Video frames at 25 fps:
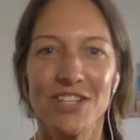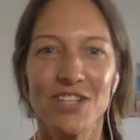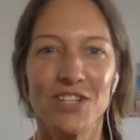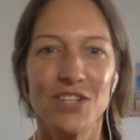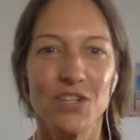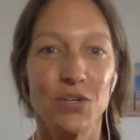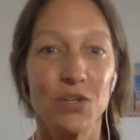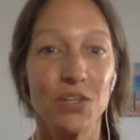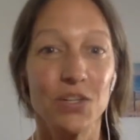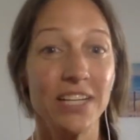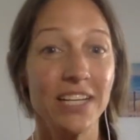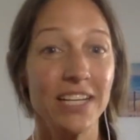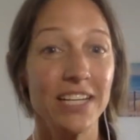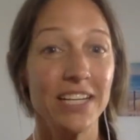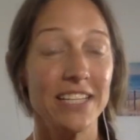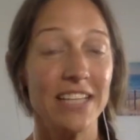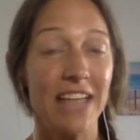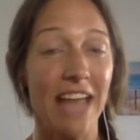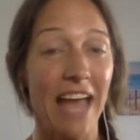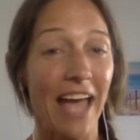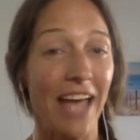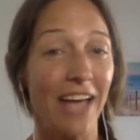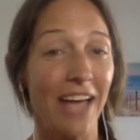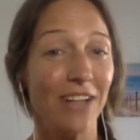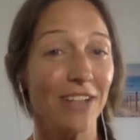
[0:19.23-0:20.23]
Julie is
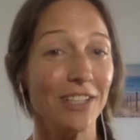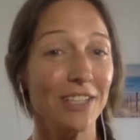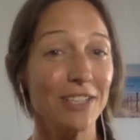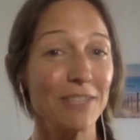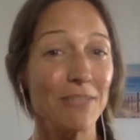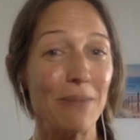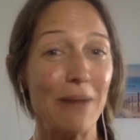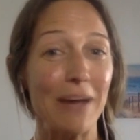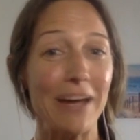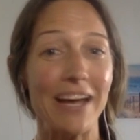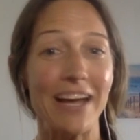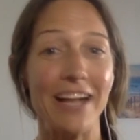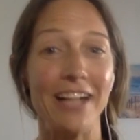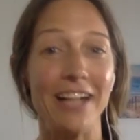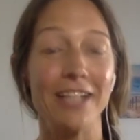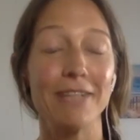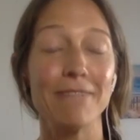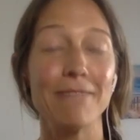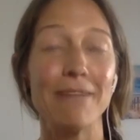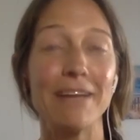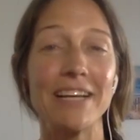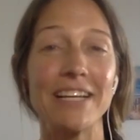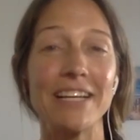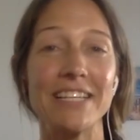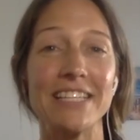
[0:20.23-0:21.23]
hailed by ELLE
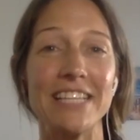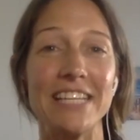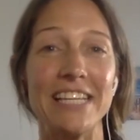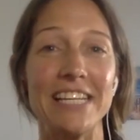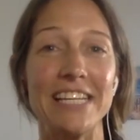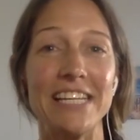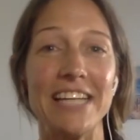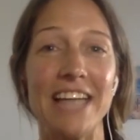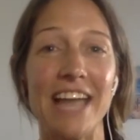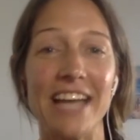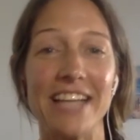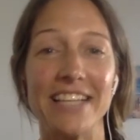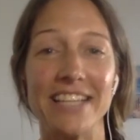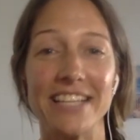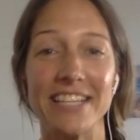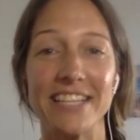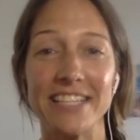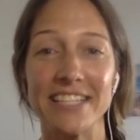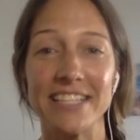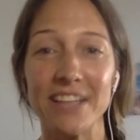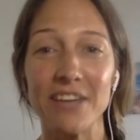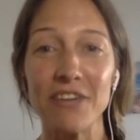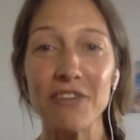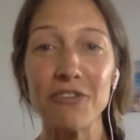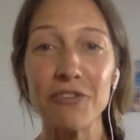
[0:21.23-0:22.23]
Magazine as a
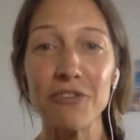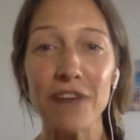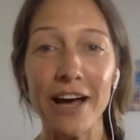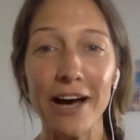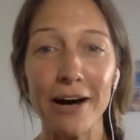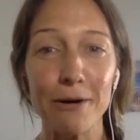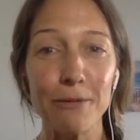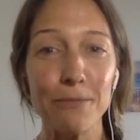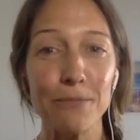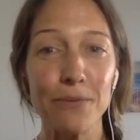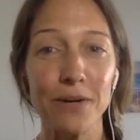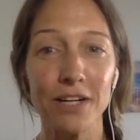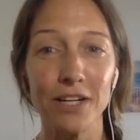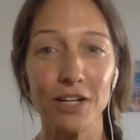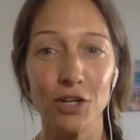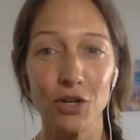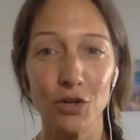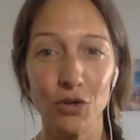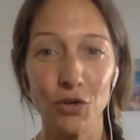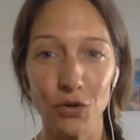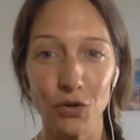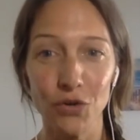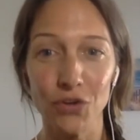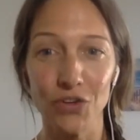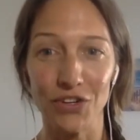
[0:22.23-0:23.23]
self-help
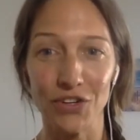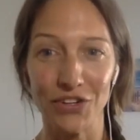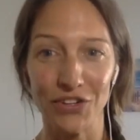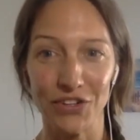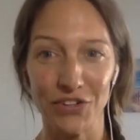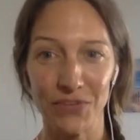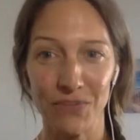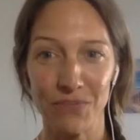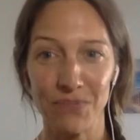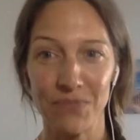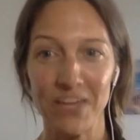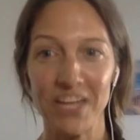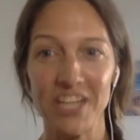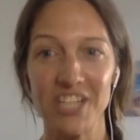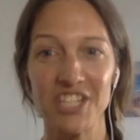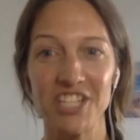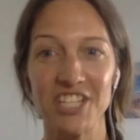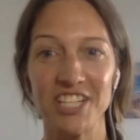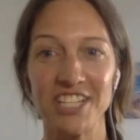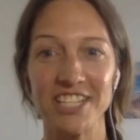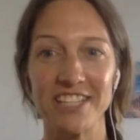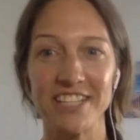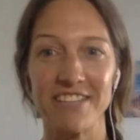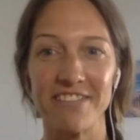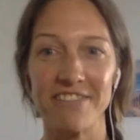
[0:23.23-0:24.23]
guru. She
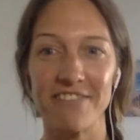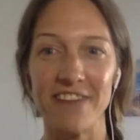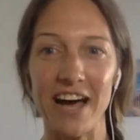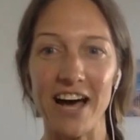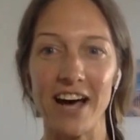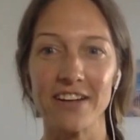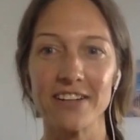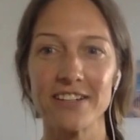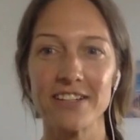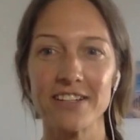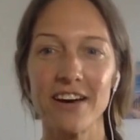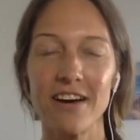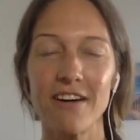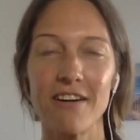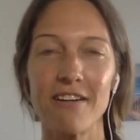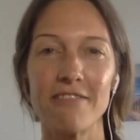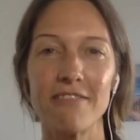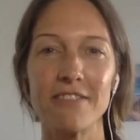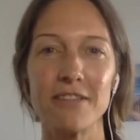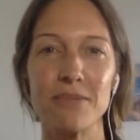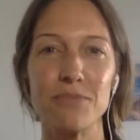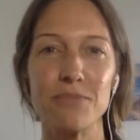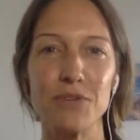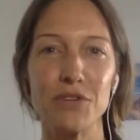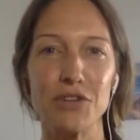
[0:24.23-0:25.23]
is the founder
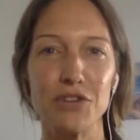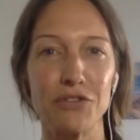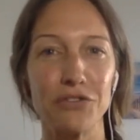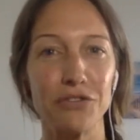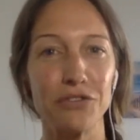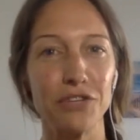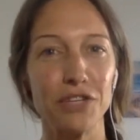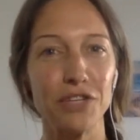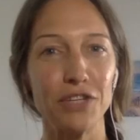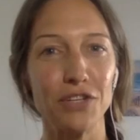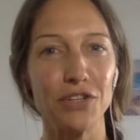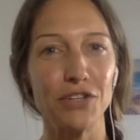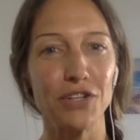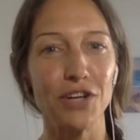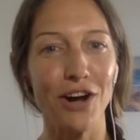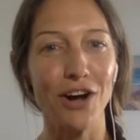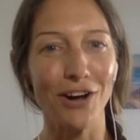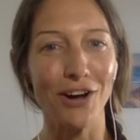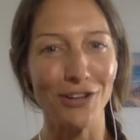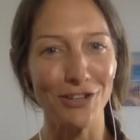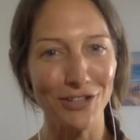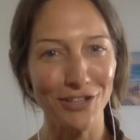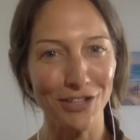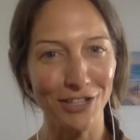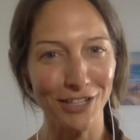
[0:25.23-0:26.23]
of the Beautiful You
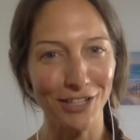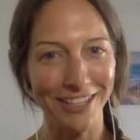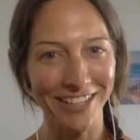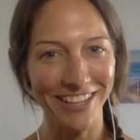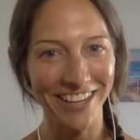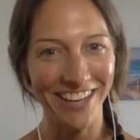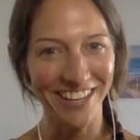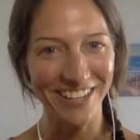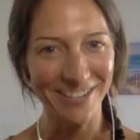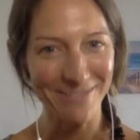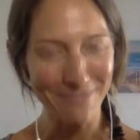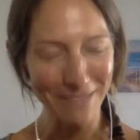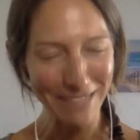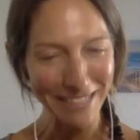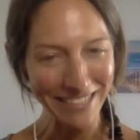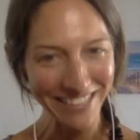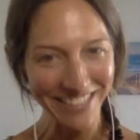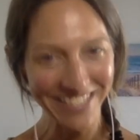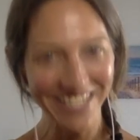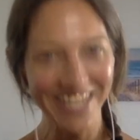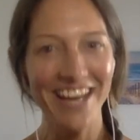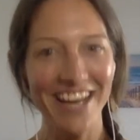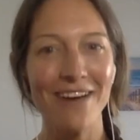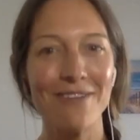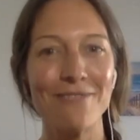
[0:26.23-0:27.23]
Coaching Academy,
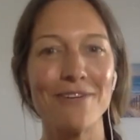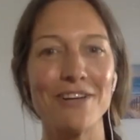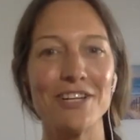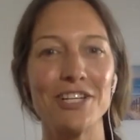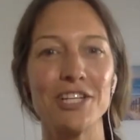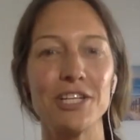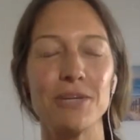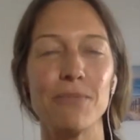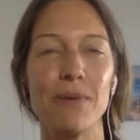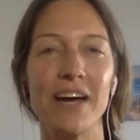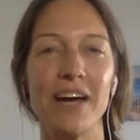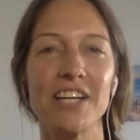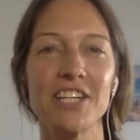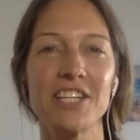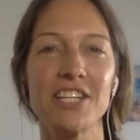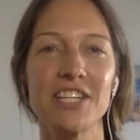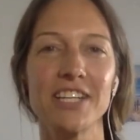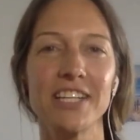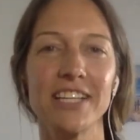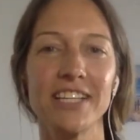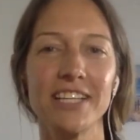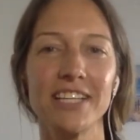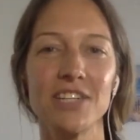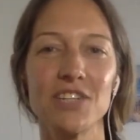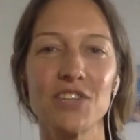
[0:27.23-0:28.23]
where she
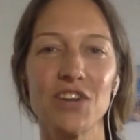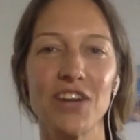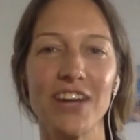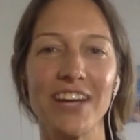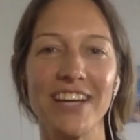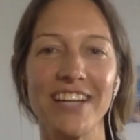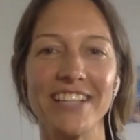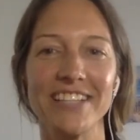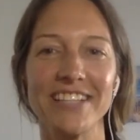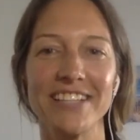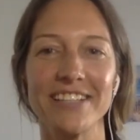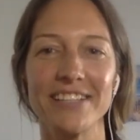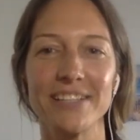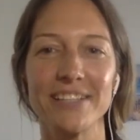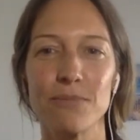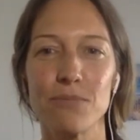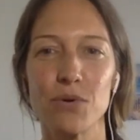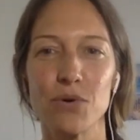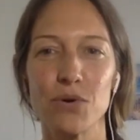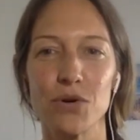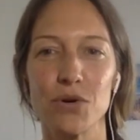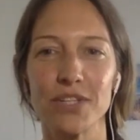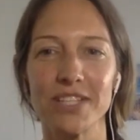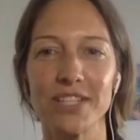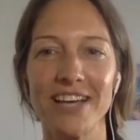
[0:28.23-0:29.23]
passionately trains and
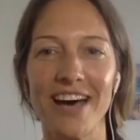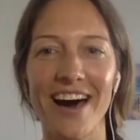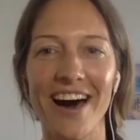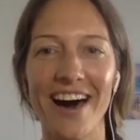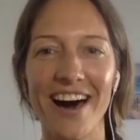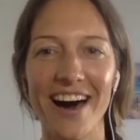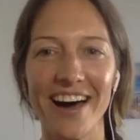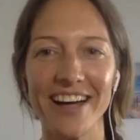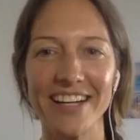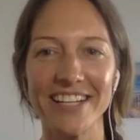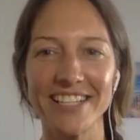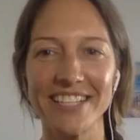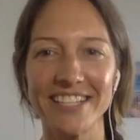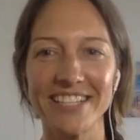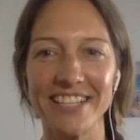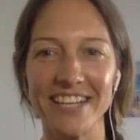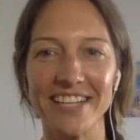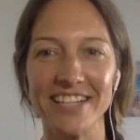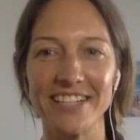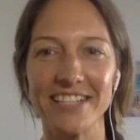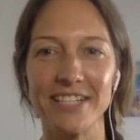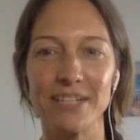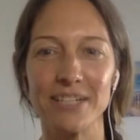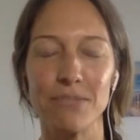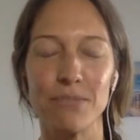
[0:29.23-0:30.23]
supports
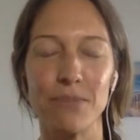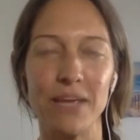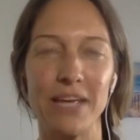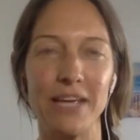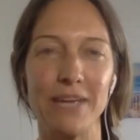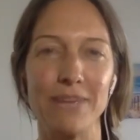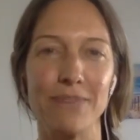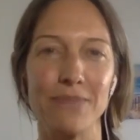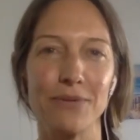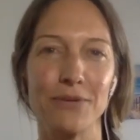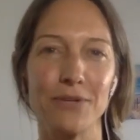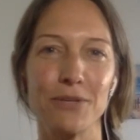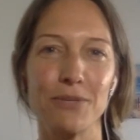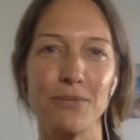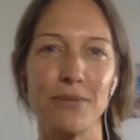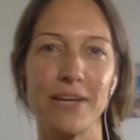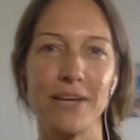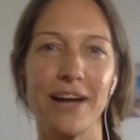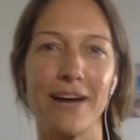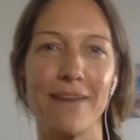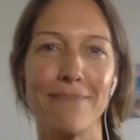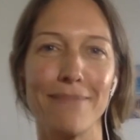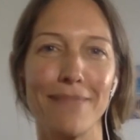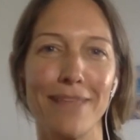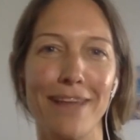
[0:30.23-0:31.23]
heart-centered people to
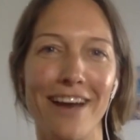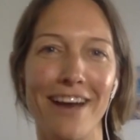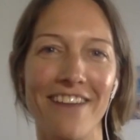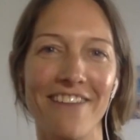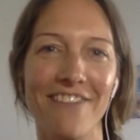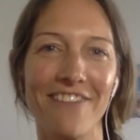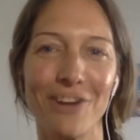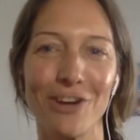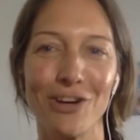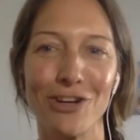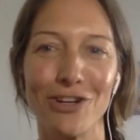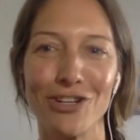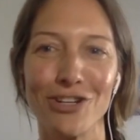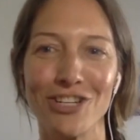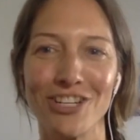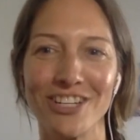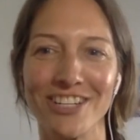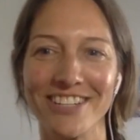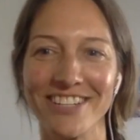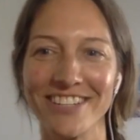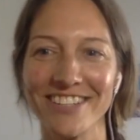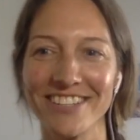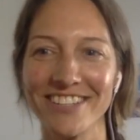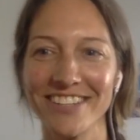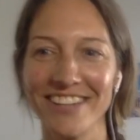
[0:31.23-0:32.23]
become life
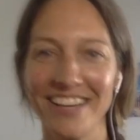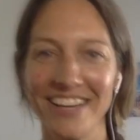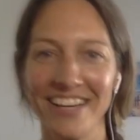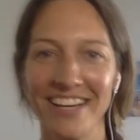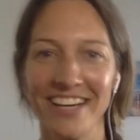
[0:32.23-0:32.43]
coaches.